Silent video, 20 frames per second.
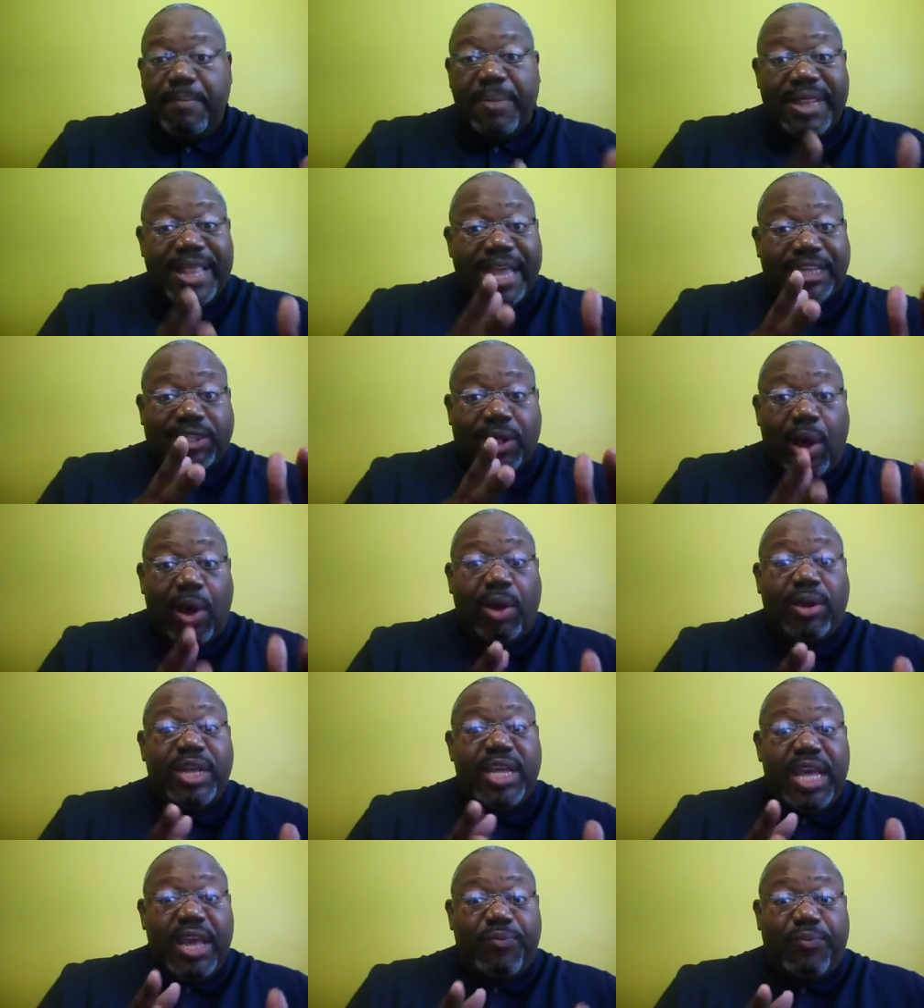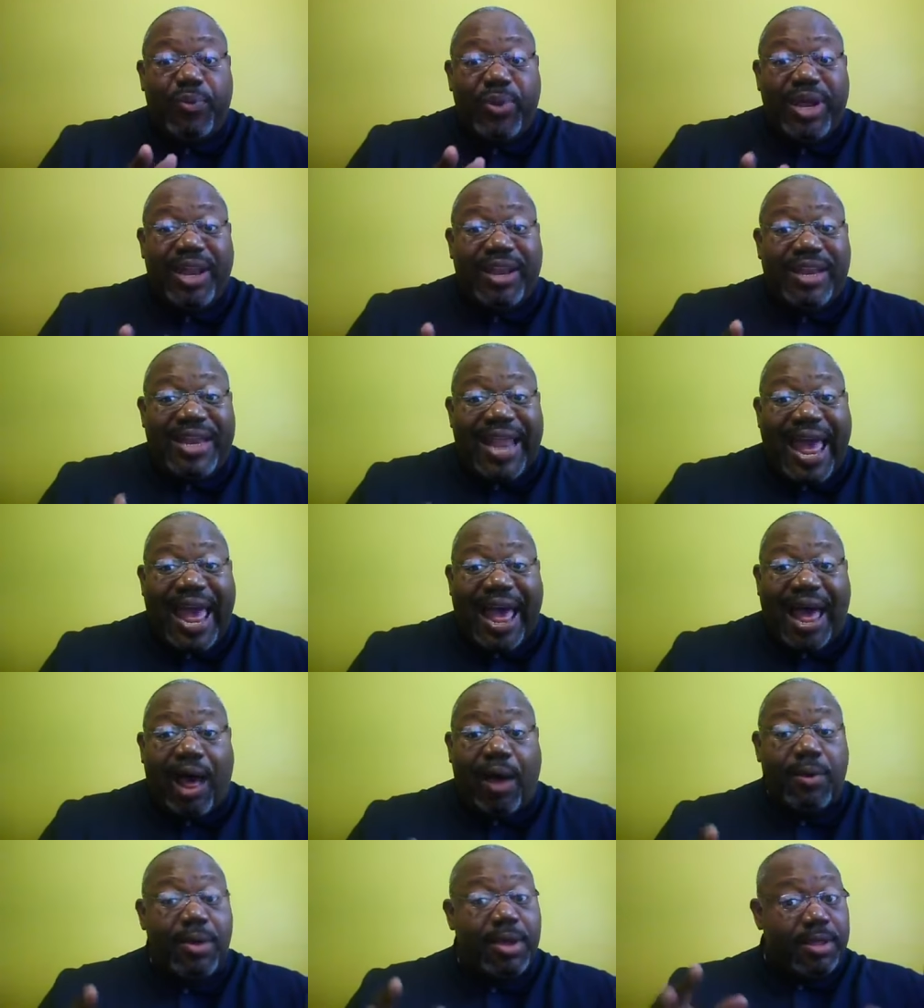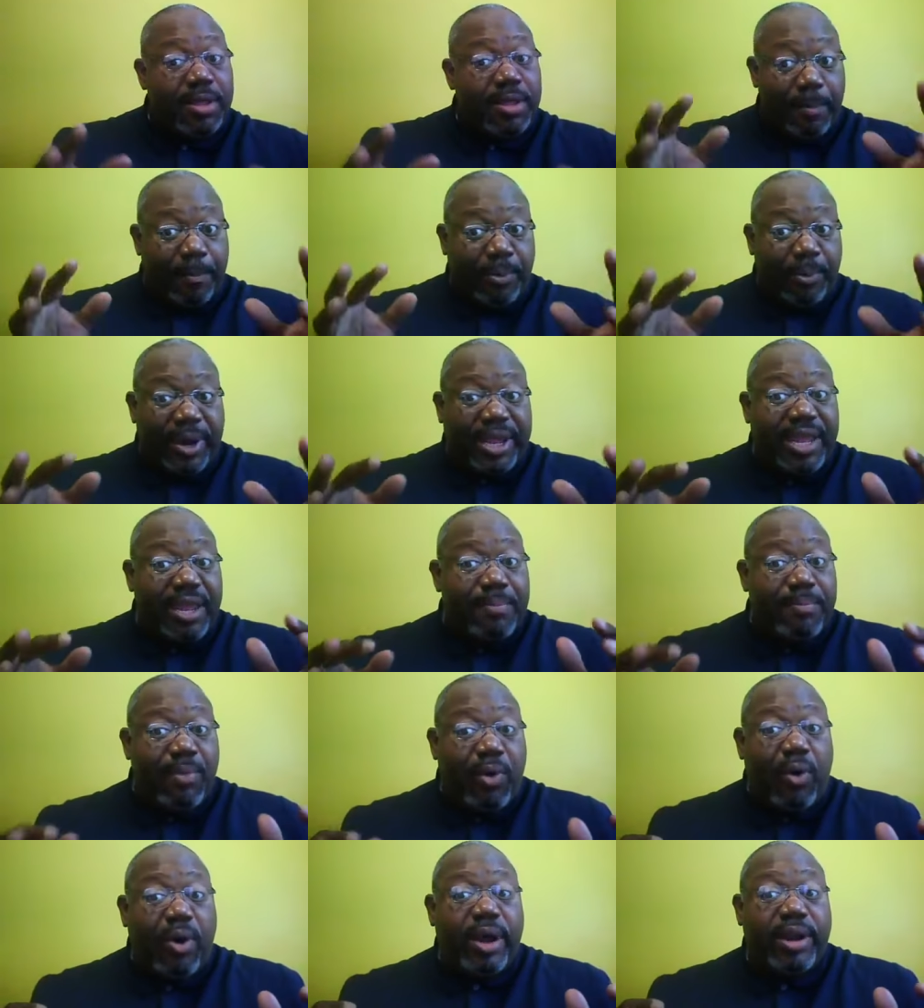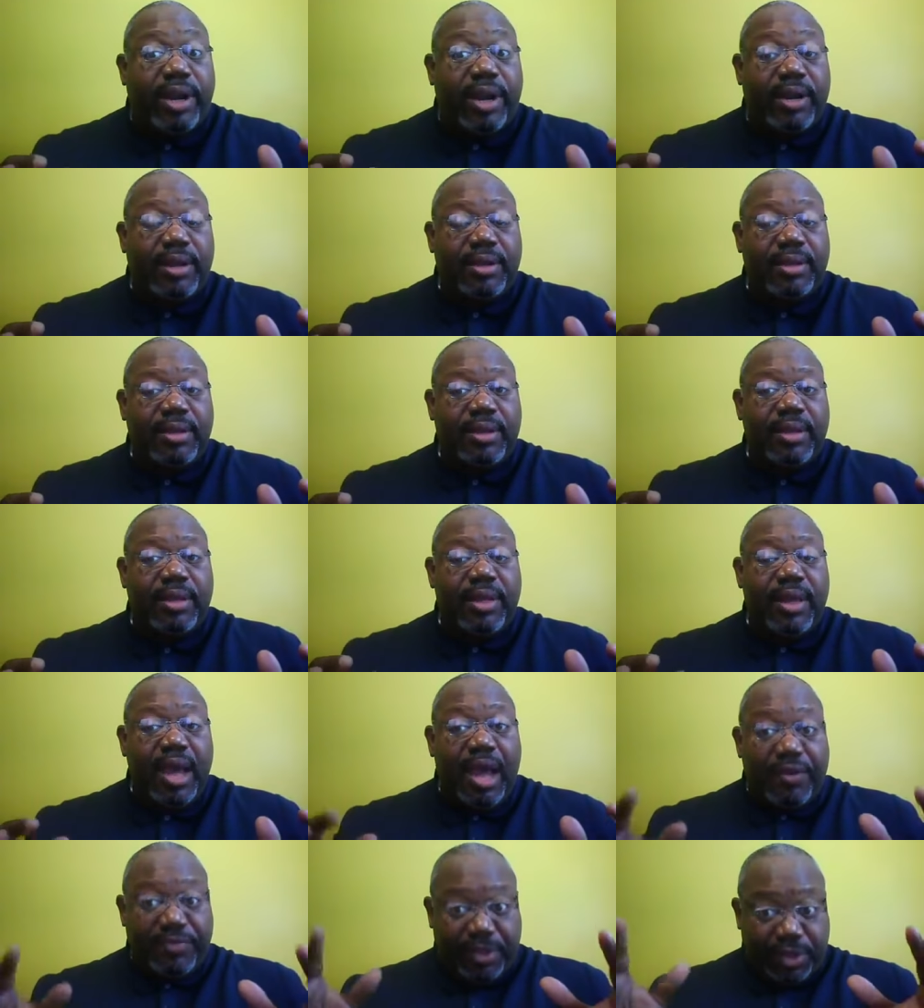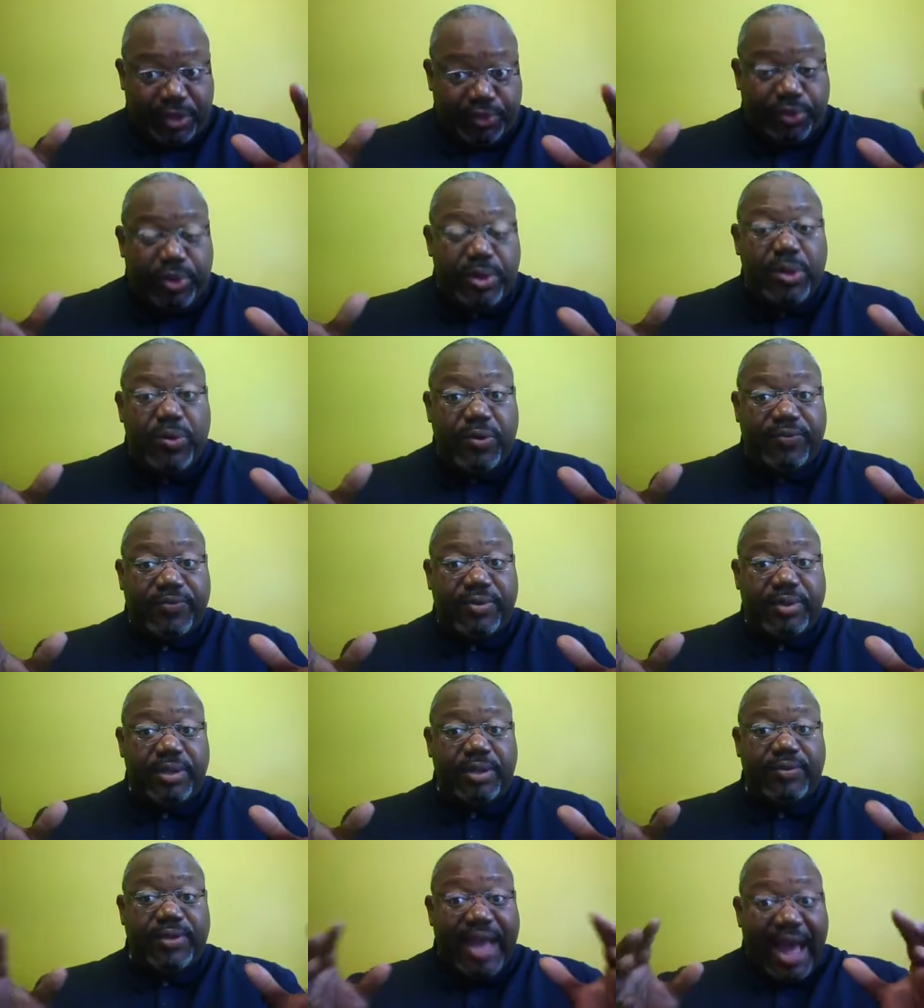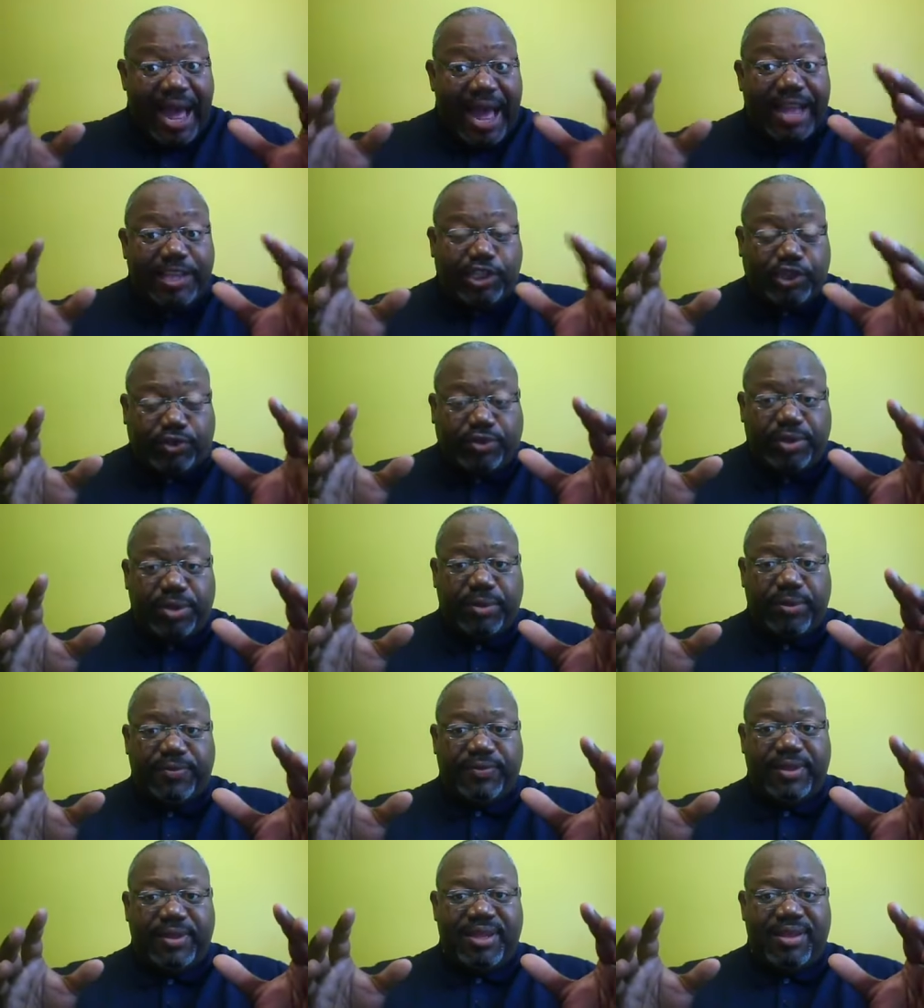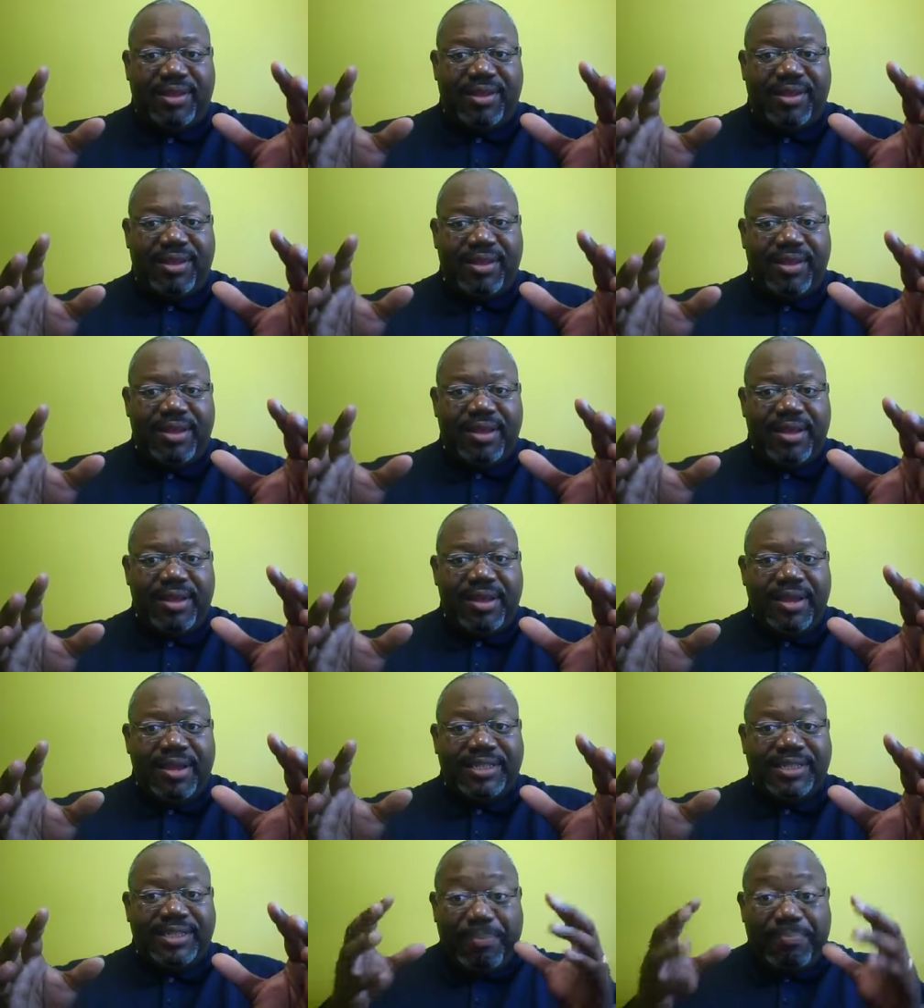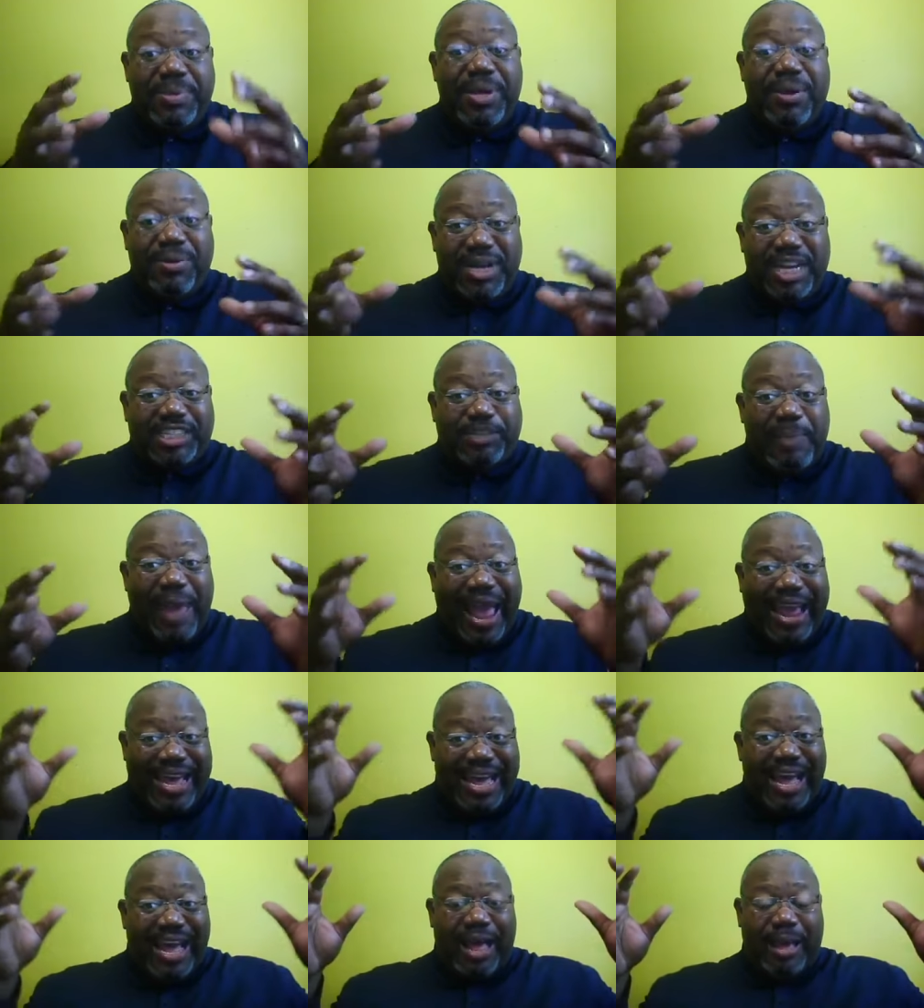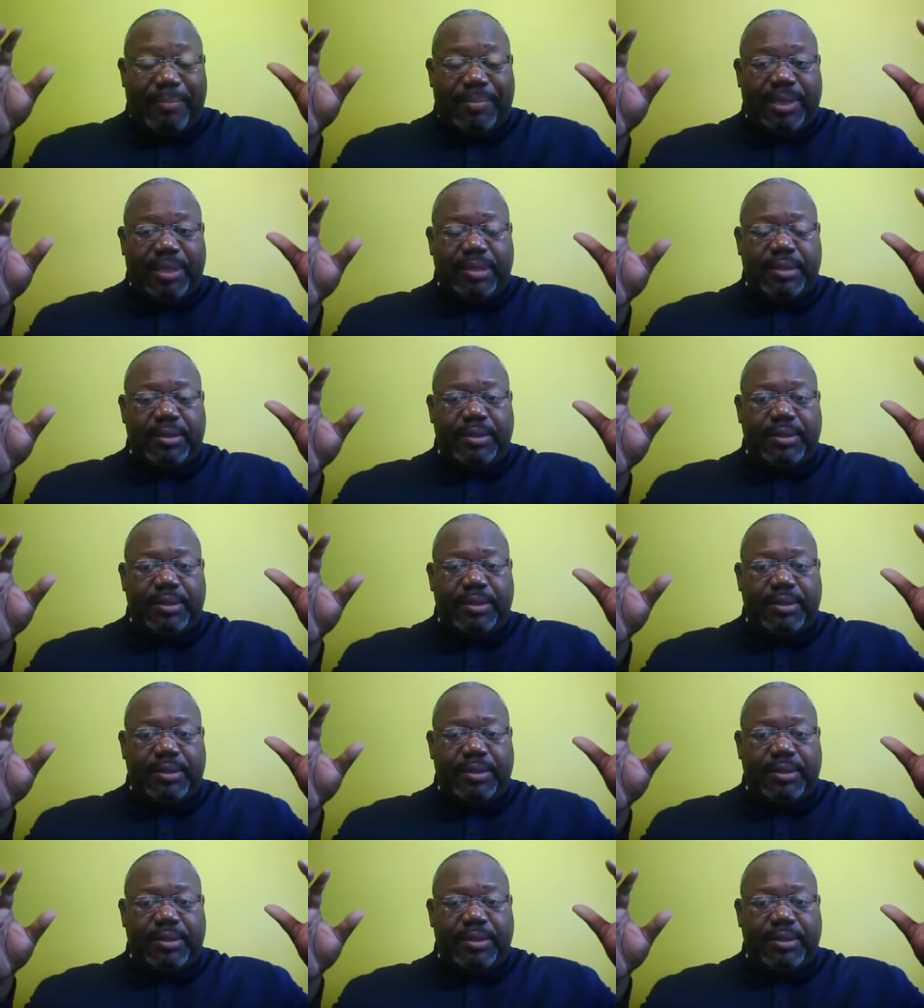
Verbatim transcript: But that's only if we allow the brick and mortar of the truth, God's truth, to build us back up.